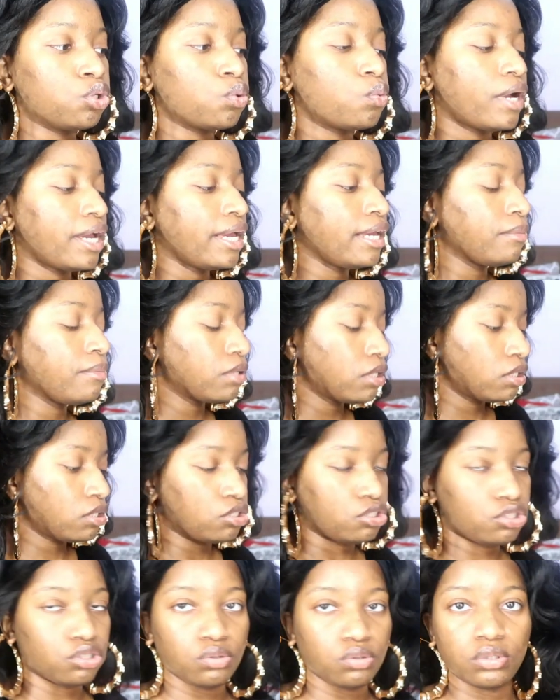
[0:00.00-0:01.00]
the way I'm
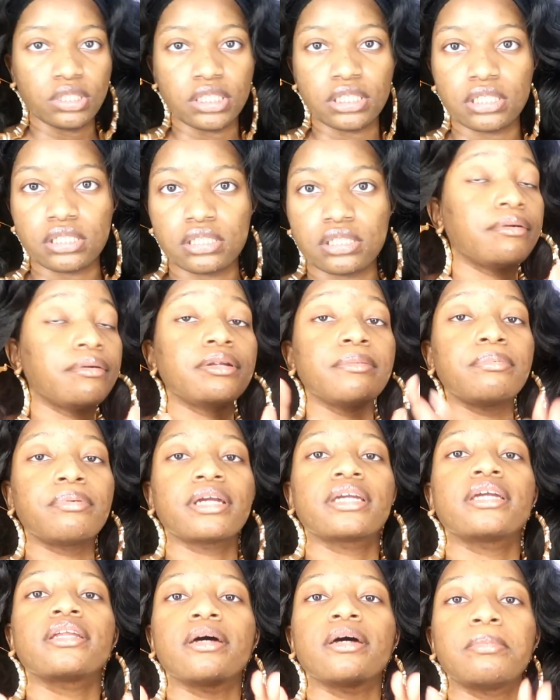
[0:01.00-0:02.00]
gonna do this, I'm gonna
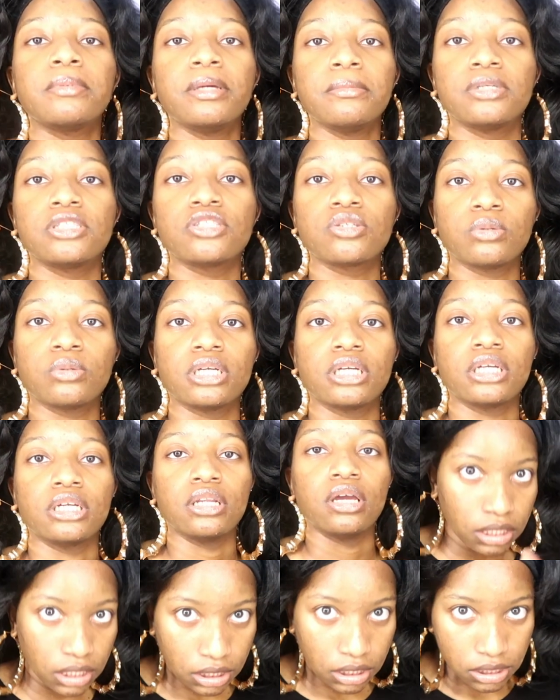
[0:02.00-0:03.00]
break it up in
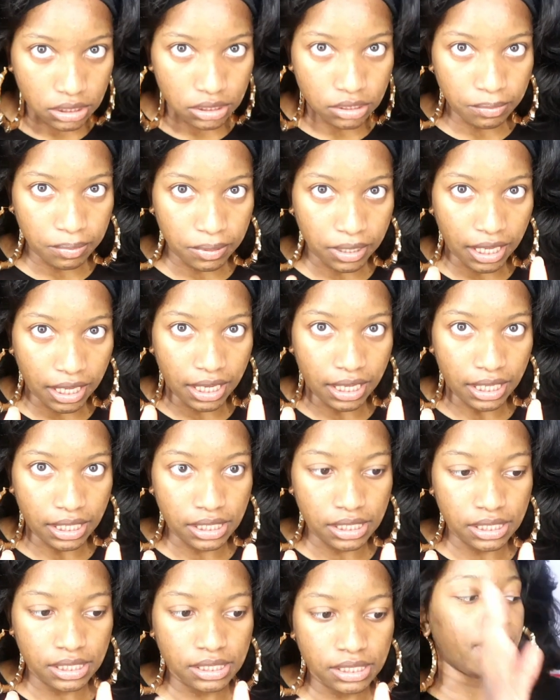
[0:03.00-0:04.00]
between cleaning
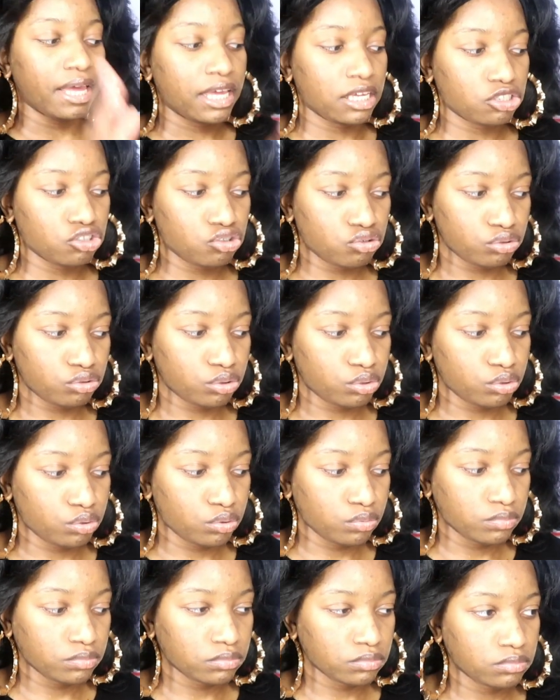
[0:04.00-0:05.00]
supplies,
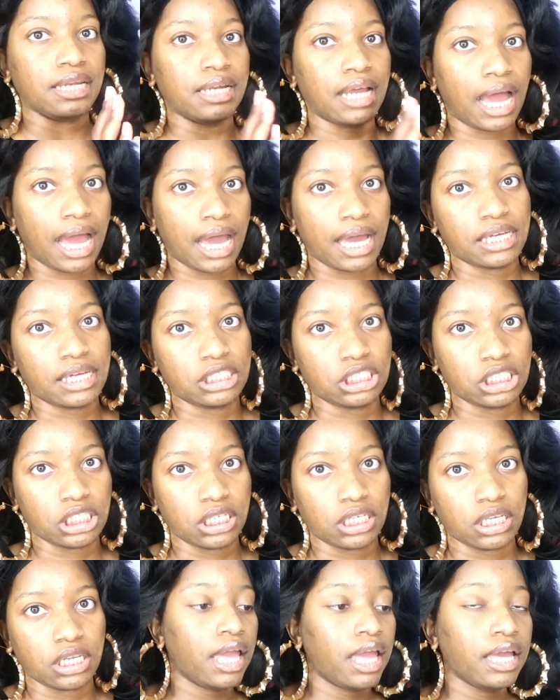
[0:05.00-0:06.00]
bedroom, and
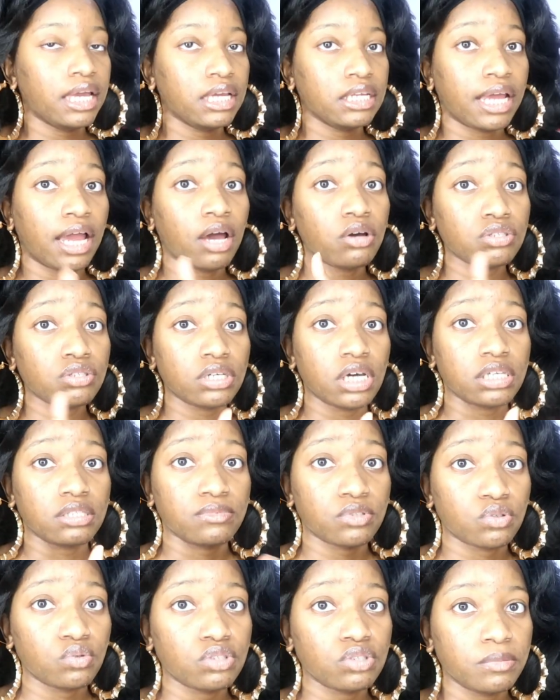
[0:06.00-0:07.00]
hygiene. And I also got
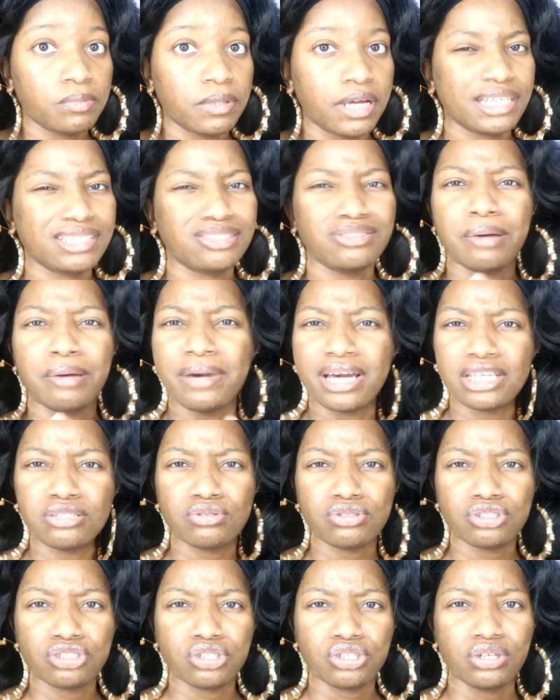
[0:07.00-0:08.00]
some school supplies. So I might as
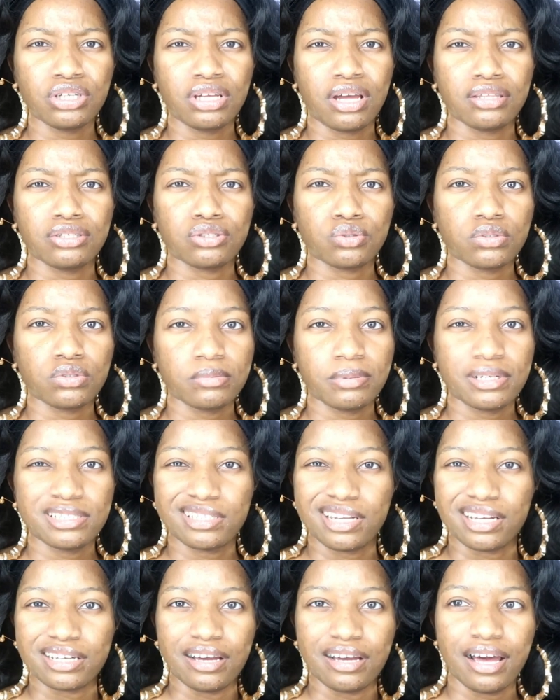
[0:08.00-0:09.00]
well show y'all the school supplies
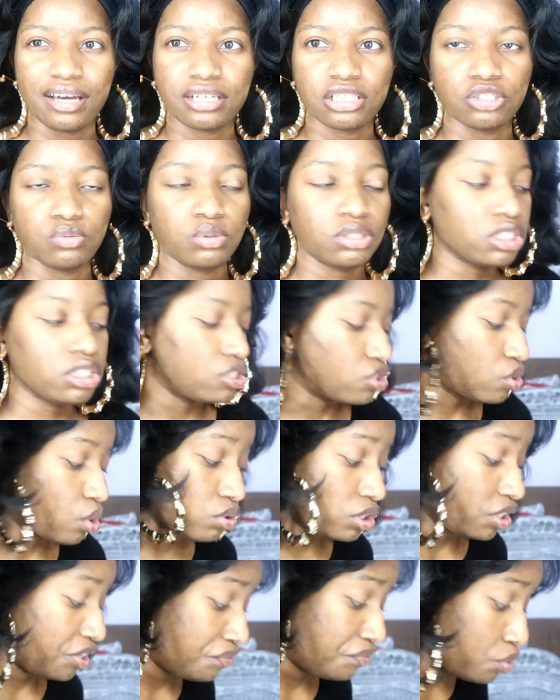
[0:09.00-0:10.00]
that I got because really it's
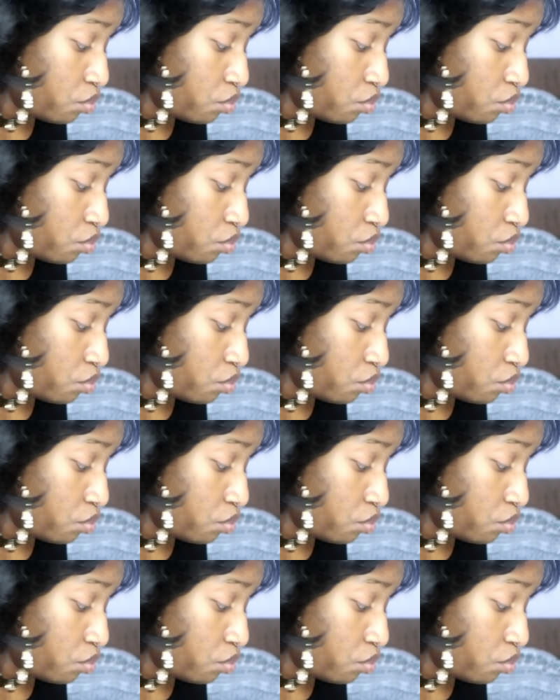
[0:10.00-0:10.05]
only a